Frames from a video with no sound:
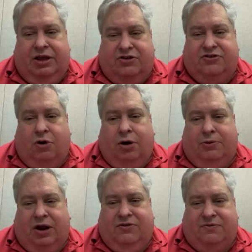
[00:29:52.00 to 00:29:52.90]
historic
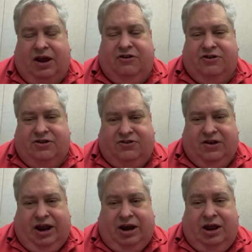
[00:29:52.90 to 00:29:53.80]
preservation
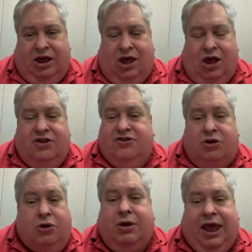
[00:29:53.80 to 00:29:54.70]
site. So
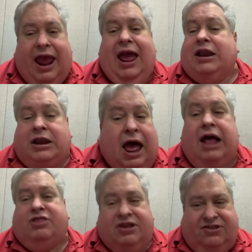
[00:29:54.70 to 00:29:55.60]
you can't
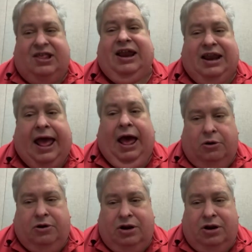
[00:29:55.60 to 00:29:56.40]
knock this thing down